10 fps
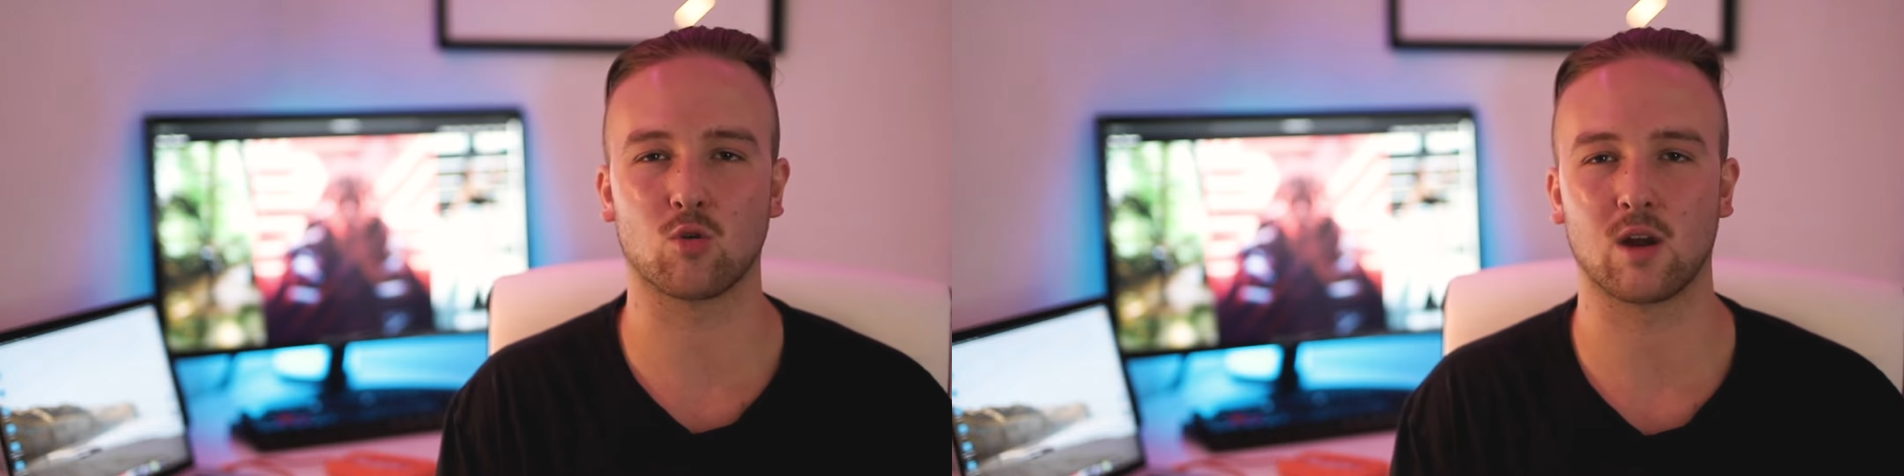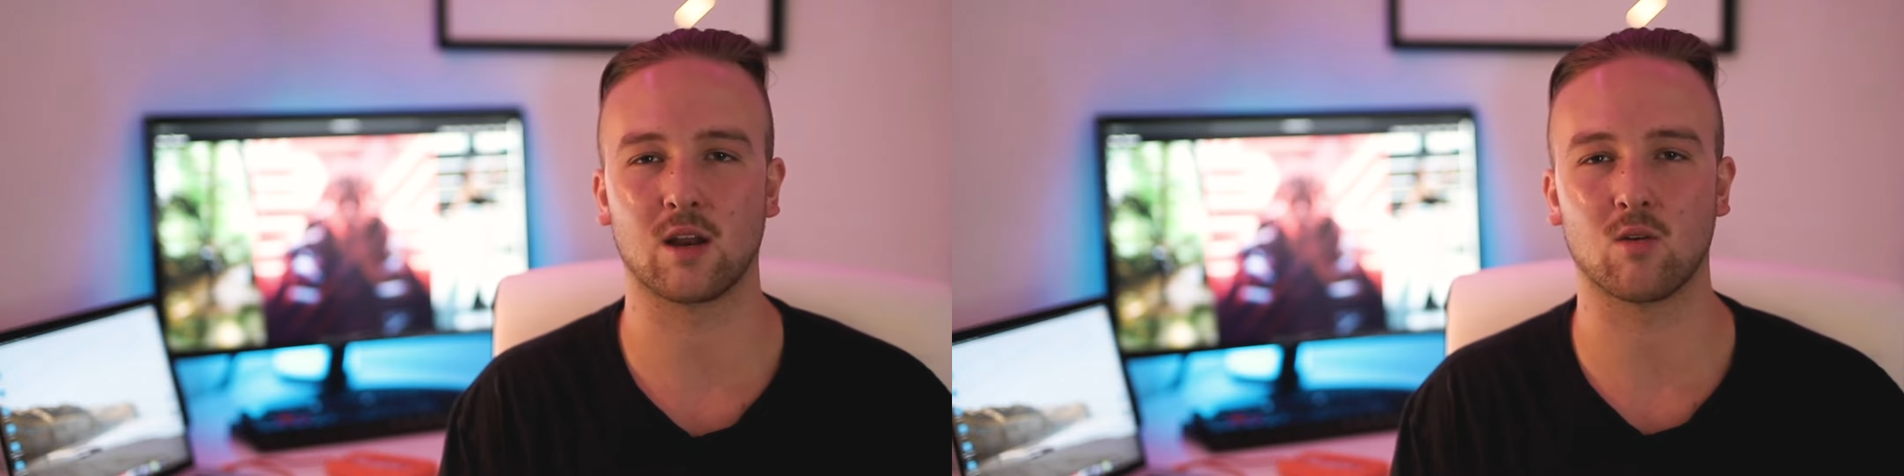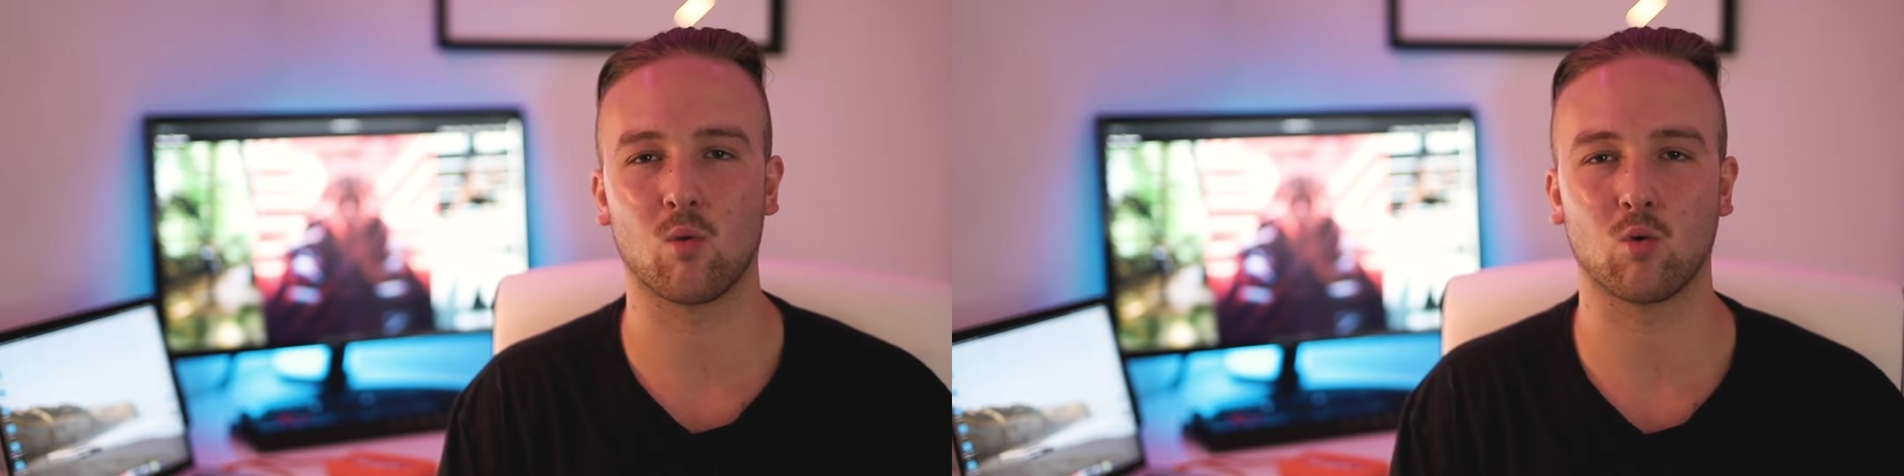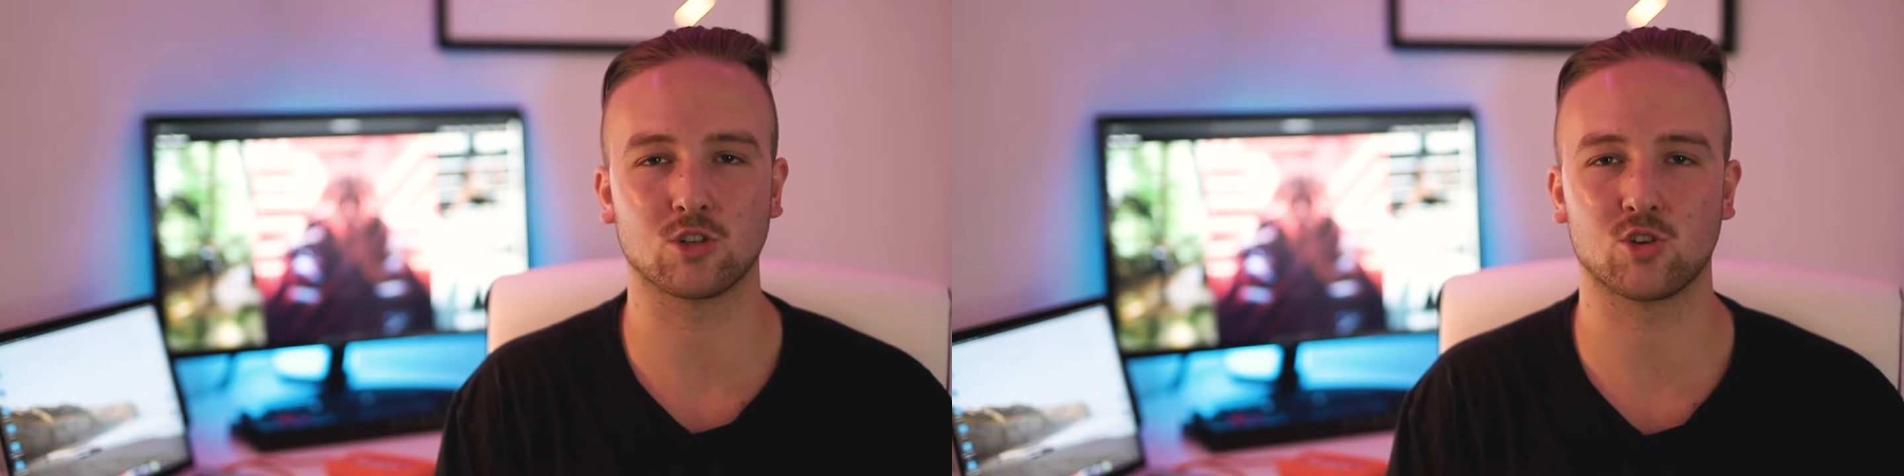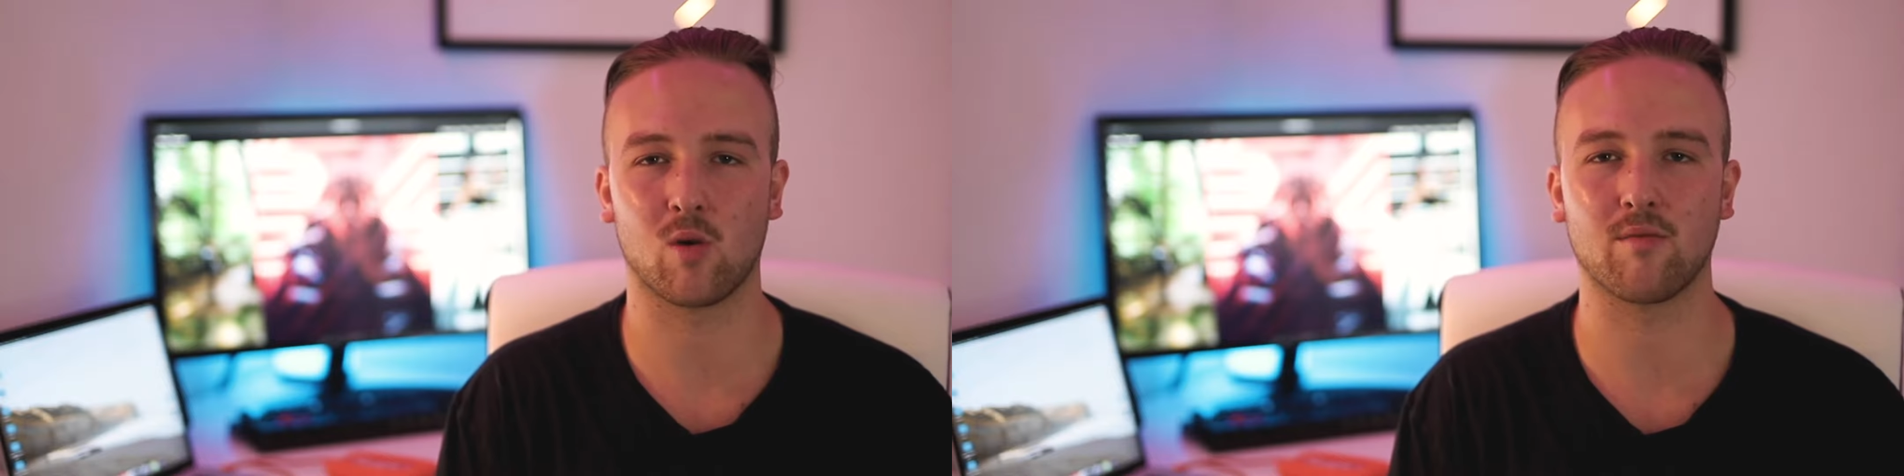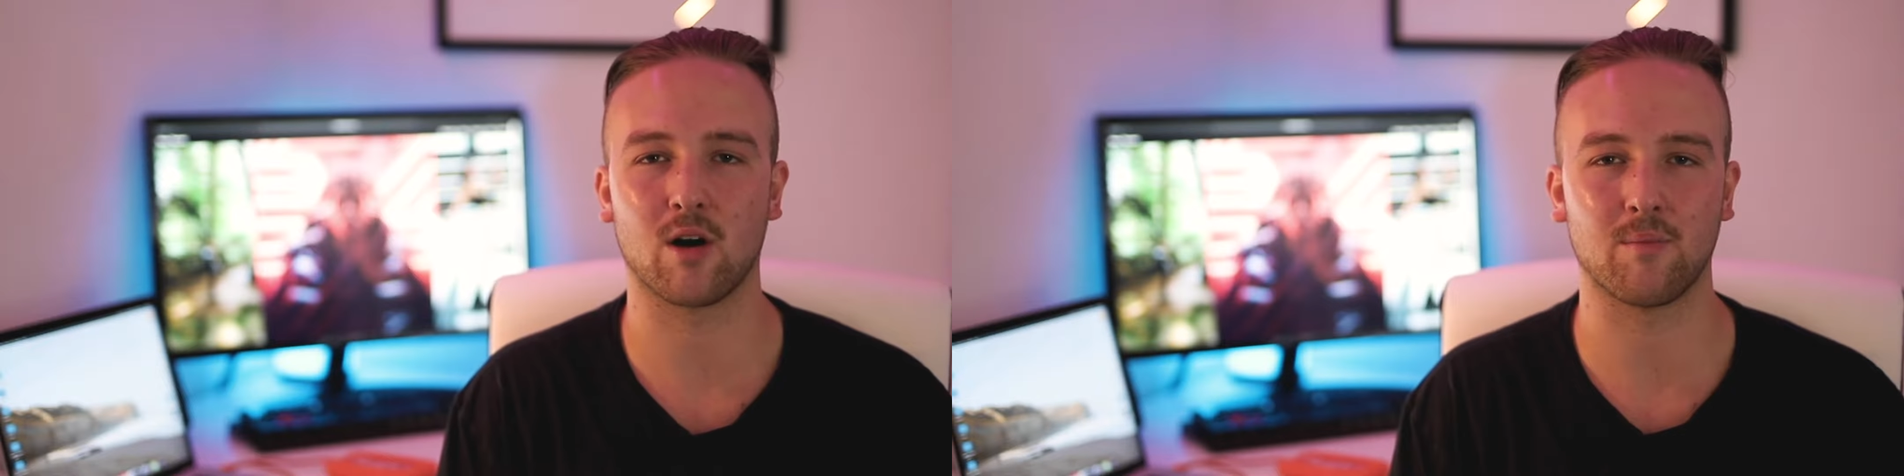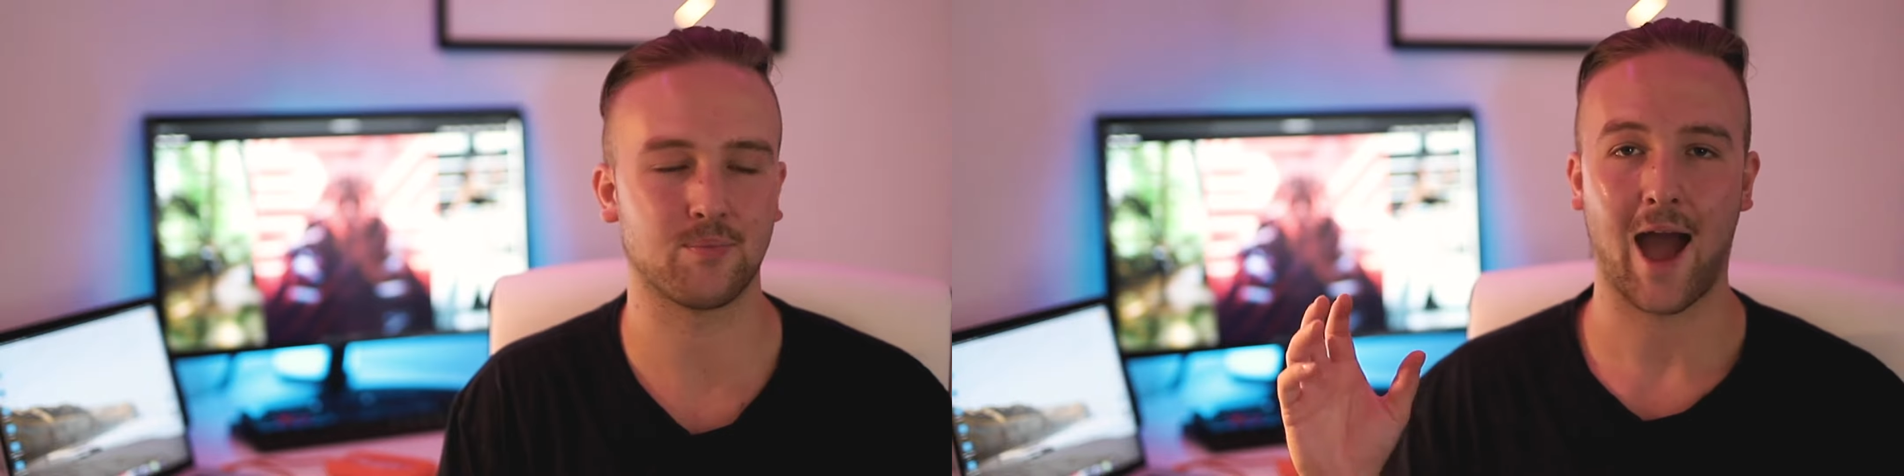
green whatsoever.